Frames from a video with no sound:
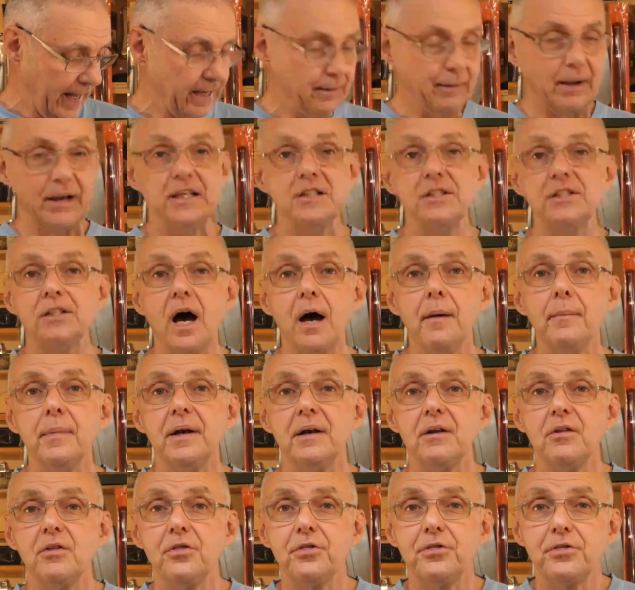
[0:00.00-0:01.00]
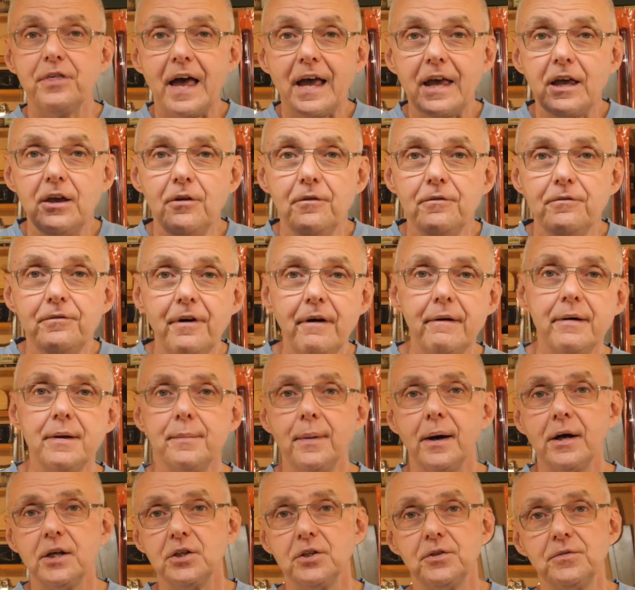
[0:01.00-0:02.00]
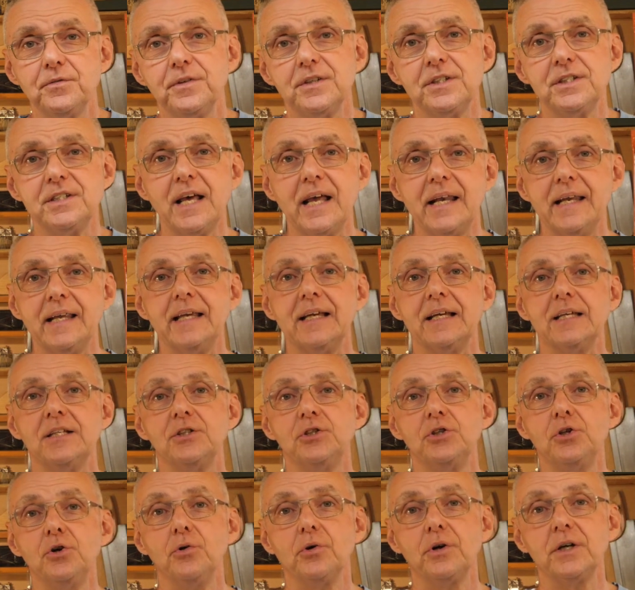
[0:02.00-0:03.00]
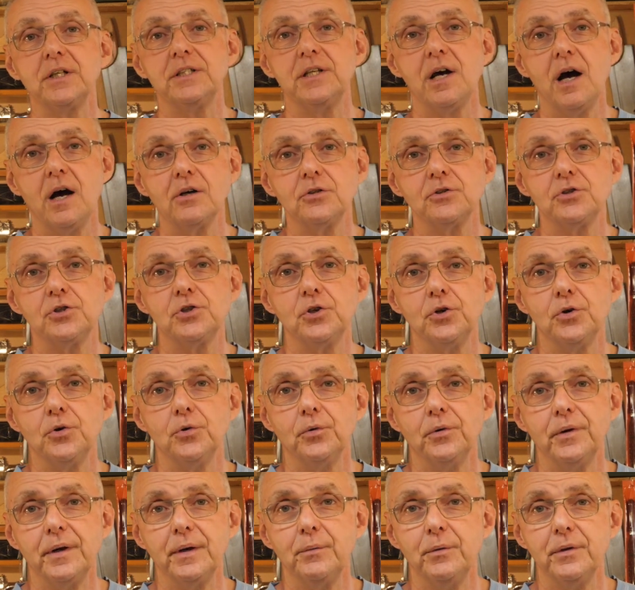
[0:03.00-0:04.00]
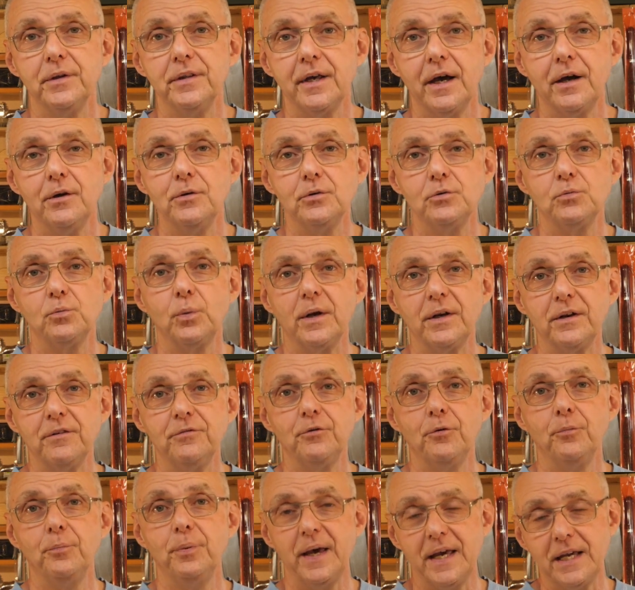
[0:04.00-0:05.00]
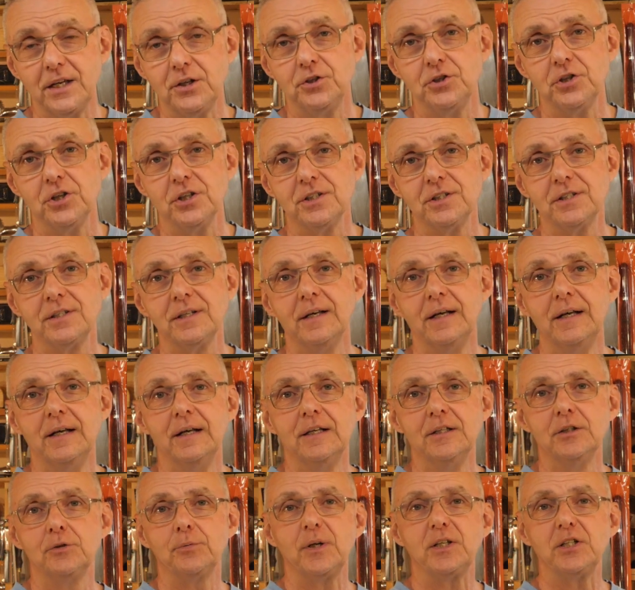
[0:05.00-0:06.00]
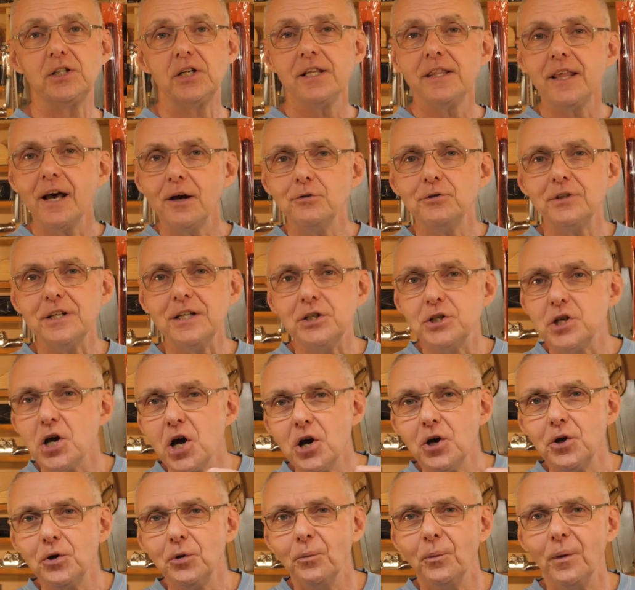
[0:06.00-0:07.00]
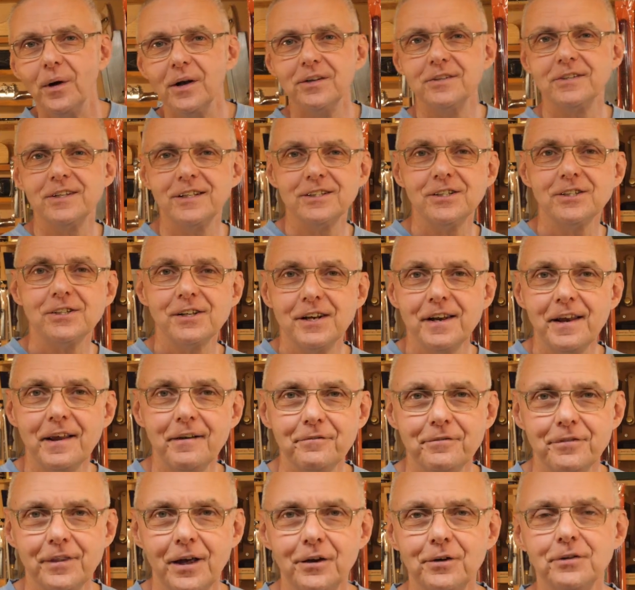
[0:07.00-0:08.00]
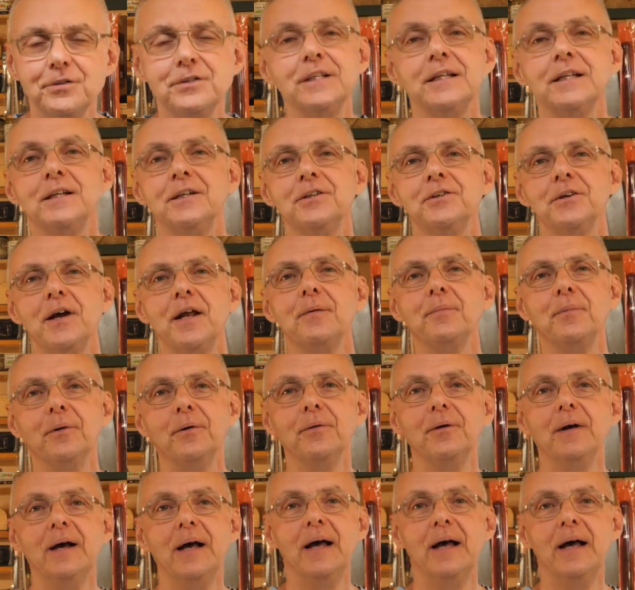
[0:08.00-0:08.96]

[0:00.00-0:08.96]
Anyway, Simon, thank you very much for sending us your guitar story with those wonderful pictures, especially those internal ones. I just love those, incredible.